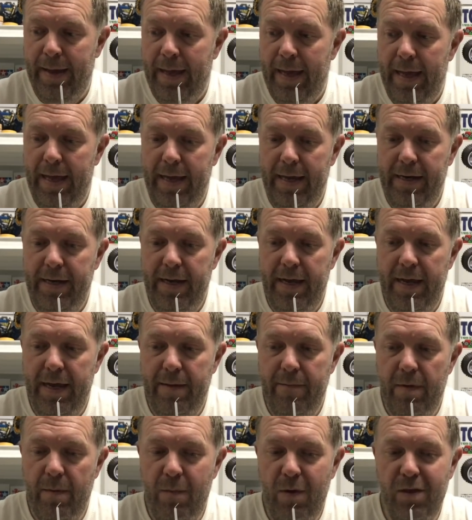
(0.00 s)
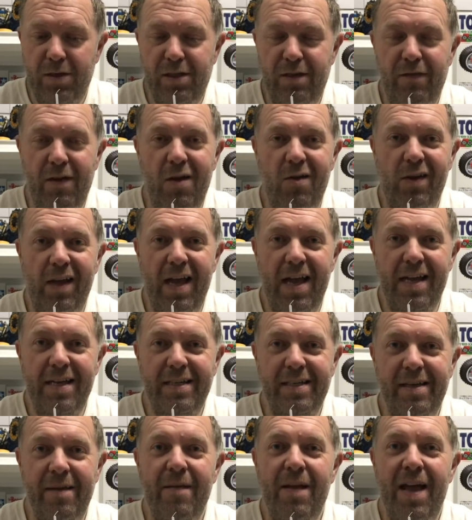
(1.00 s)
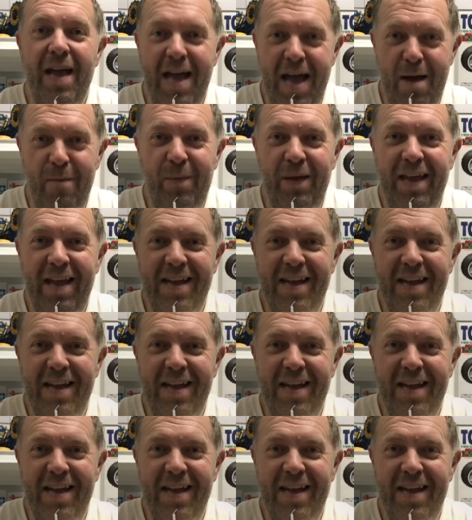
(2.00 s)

And most of all guys, happy